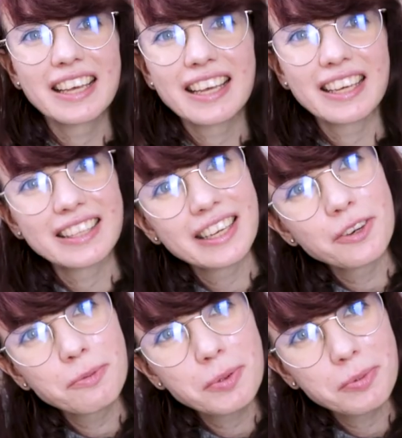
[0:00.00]
and I
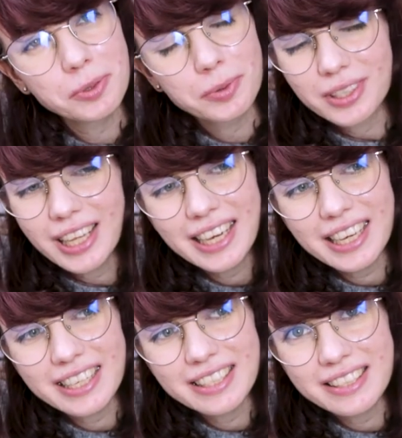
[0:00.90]
hope people will
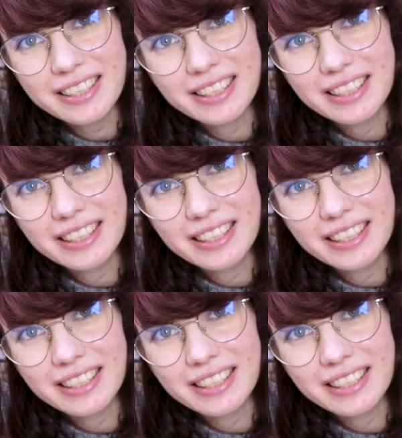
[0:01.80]
like it.